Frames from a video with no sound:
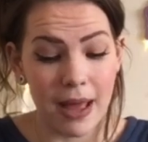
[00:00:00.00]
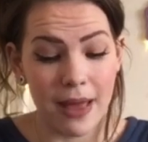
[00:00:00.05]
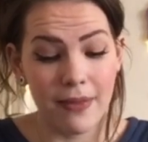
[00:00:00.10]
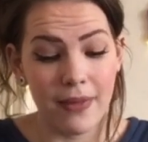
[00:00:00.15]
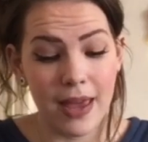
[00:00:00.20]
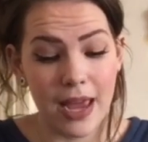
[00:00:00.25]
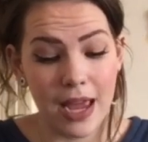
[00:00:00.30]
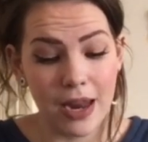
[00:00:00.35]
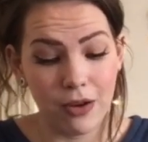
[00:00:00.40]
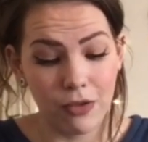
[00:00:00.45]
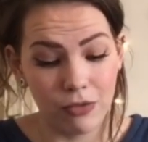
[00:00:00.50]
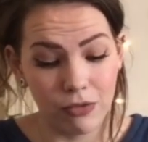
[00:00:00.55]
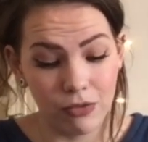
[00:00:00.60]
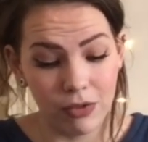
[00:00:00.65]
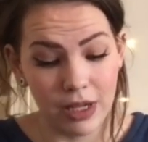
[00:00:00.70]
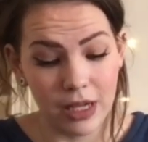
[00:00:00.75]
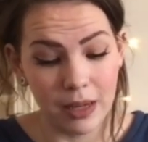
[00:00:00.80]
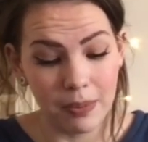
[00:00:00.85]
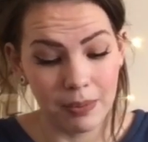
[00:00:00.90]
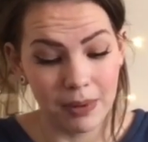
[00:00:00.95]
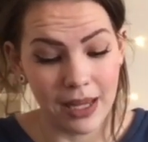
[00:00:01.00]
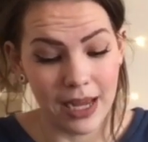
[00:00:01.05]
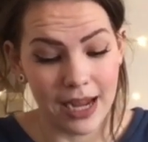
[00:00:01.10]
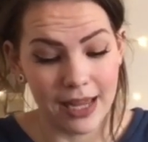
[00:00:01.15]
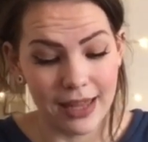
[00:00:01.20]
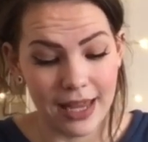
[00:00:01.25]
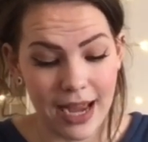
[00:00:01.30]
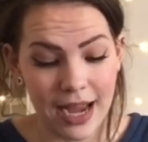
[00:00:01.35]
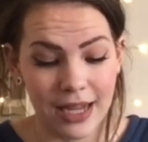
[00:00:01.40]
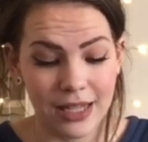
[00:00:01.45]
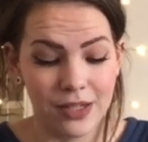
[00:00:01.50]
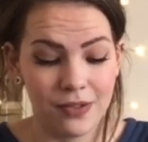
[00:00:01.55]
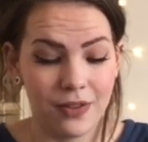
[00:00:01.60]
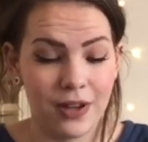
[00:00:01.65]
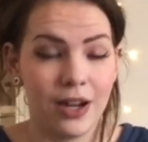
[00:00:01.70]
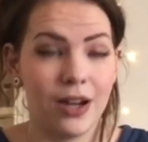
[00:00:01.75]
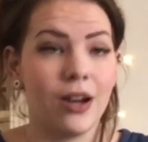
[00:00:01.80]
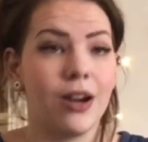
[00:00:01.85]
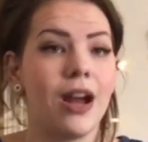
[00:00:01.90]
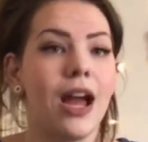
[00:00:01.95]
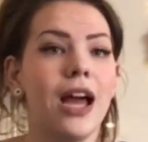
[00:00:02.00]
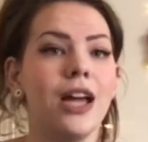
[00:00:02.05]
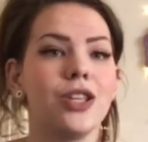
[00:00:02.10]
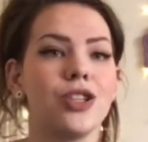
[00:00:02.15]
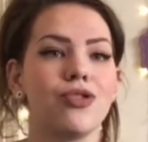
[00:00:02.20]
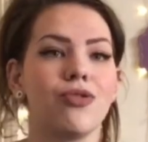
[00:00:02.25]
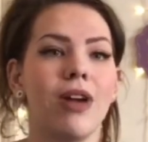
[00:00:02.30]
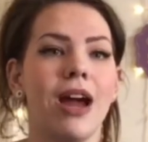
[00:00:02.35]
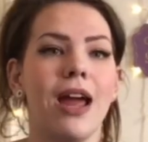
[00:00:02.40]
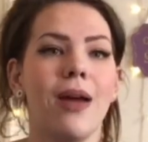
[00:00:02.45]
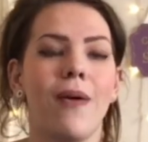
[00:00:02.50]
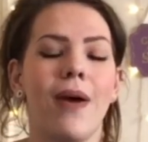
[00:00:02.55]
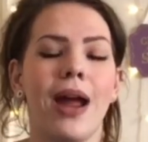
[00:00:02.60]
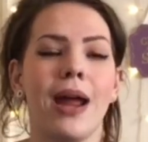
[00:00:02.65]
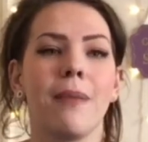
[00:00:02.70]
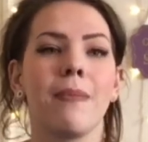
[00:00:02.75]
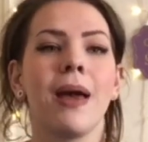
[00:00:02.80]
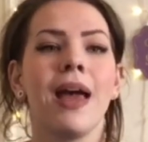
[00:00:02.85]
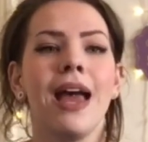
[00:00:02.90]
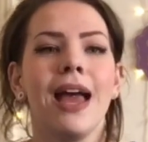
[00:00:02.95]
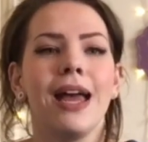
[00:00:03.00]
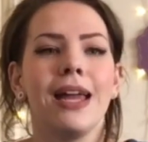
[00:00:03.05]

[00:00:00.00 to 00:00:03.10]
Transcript: and then reapply the activator and dry wipe.